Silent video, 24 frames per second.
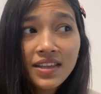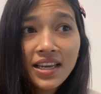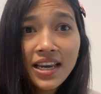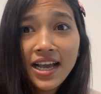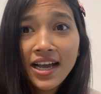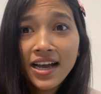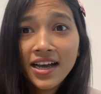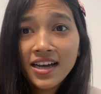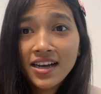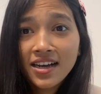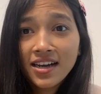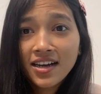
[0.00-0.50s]

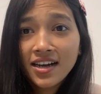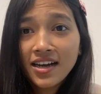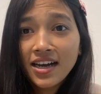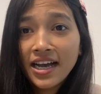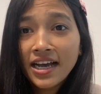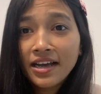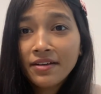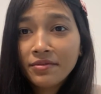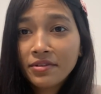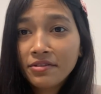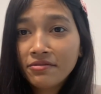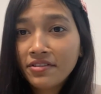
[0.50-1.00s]

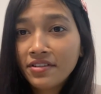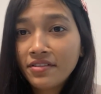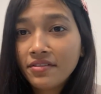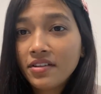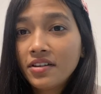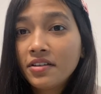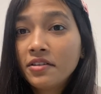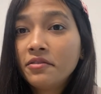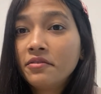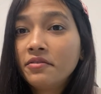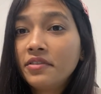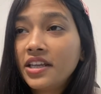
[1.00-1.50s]
I'm a
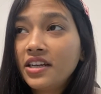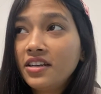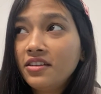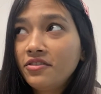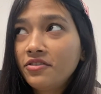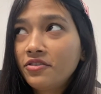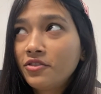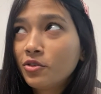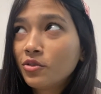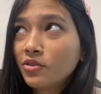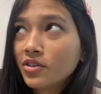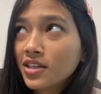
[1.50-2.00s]
very
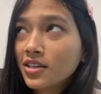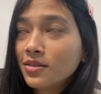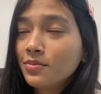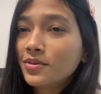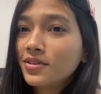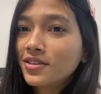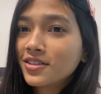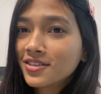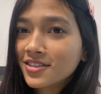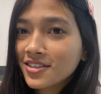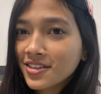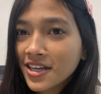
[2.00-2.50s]
frugal
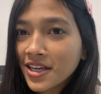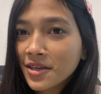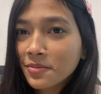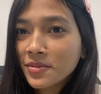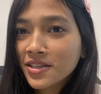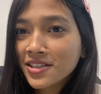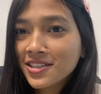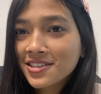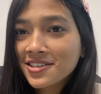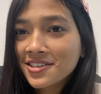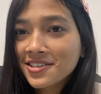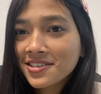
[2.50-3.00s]
person, I
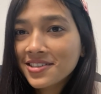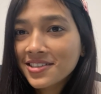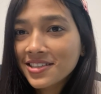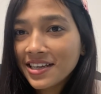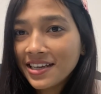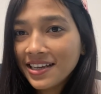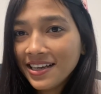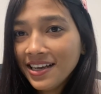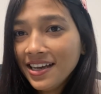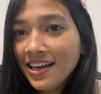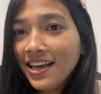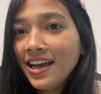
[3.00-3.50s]
must
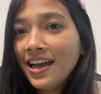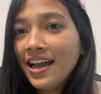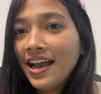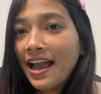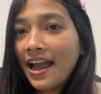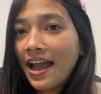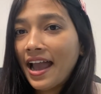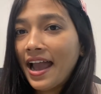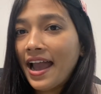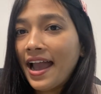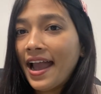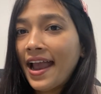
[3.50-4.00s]
say.
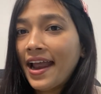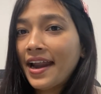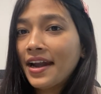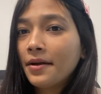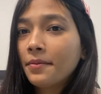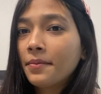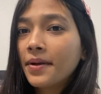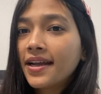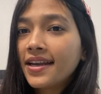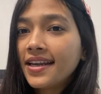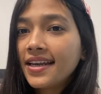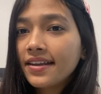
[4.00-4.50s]

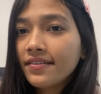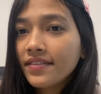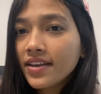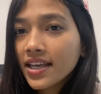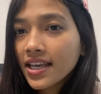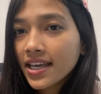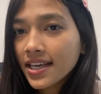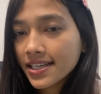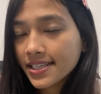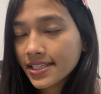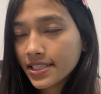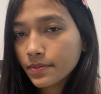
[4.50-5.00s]
And my
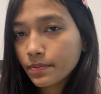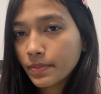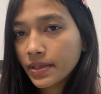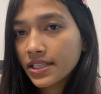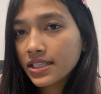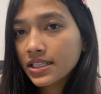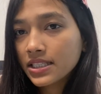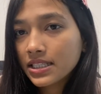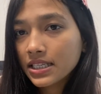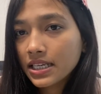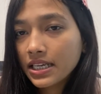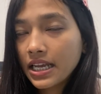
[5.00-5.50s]
living
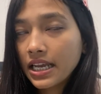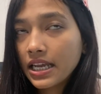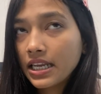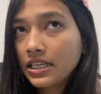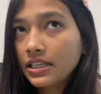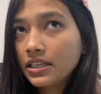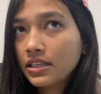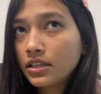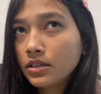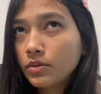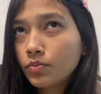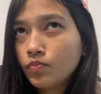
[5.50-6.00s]
expense
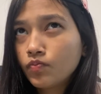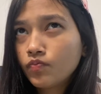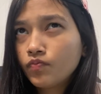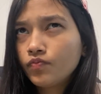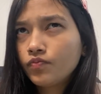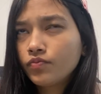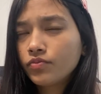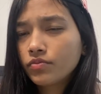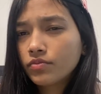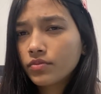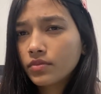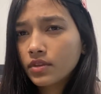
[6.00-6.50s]

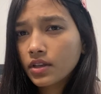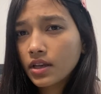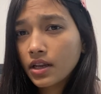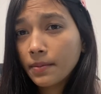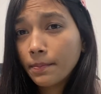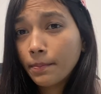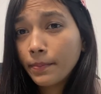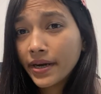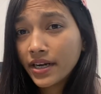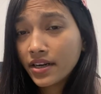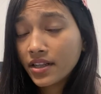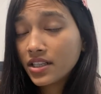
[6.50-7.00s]
in
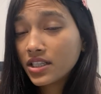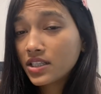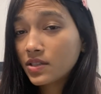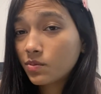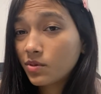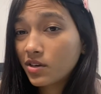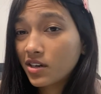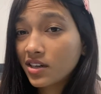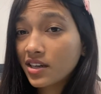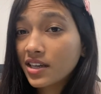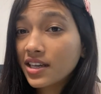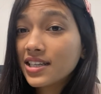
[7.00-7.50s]

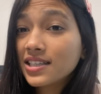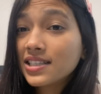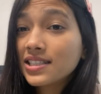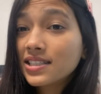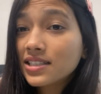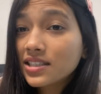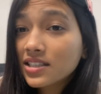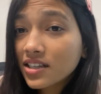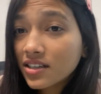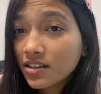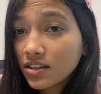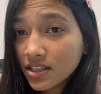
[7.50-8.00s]
Middlesbrough is
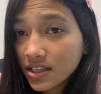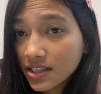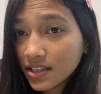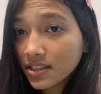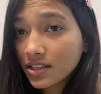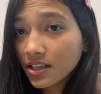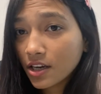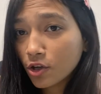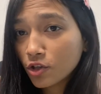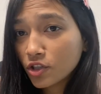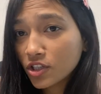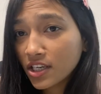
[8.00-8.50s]

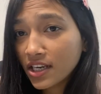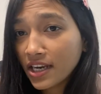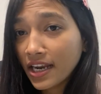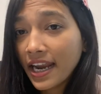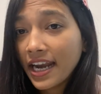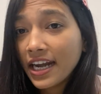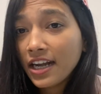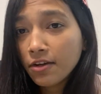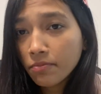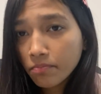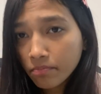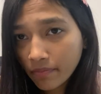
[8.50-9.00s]
30,000
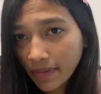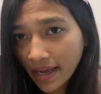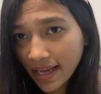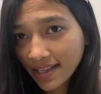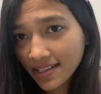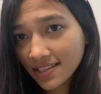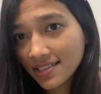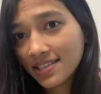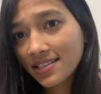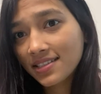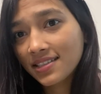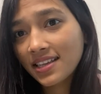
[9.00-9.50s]
at
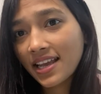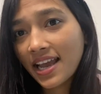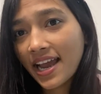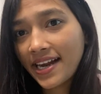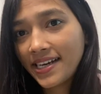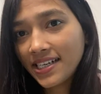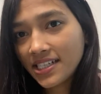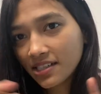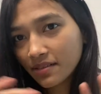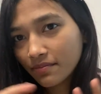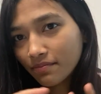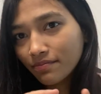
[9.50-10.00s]

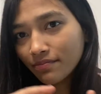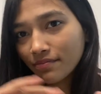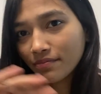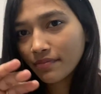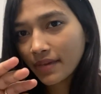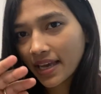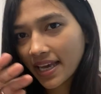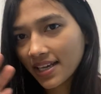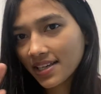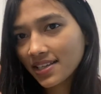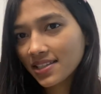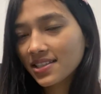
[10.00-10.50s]

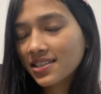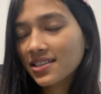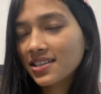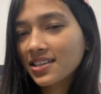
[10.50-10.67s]
max